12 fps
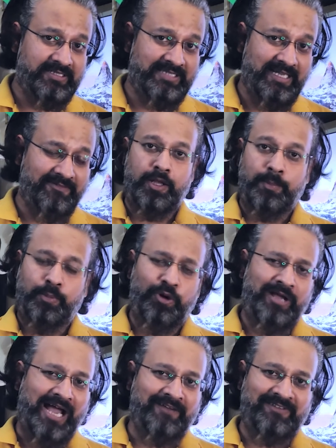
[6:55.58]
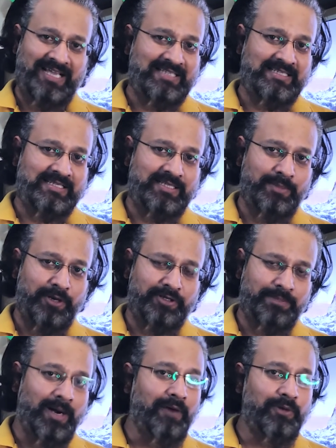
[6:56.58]
have. Polk advertises about the
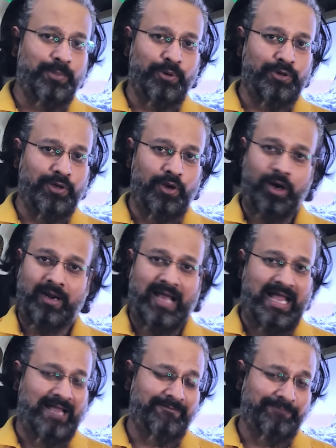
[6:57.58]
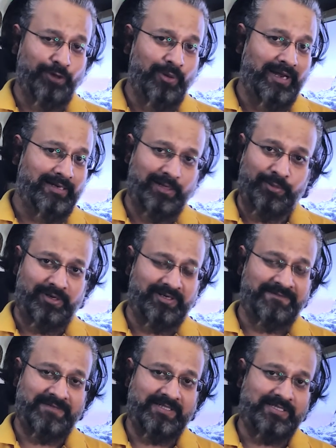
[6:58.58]
power port a lot. I have no idea what
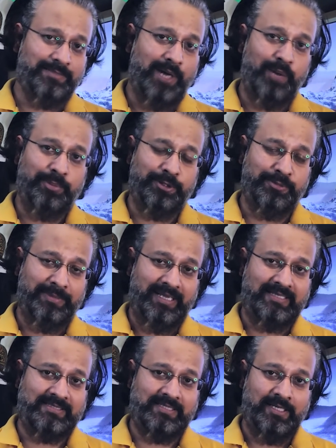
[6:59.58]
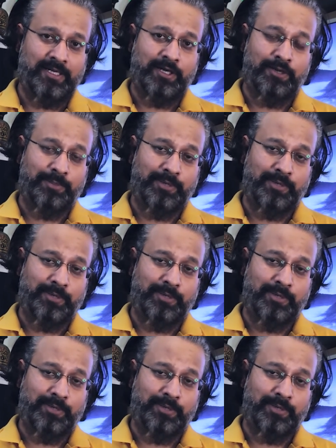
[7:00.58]
difference the power port makes, but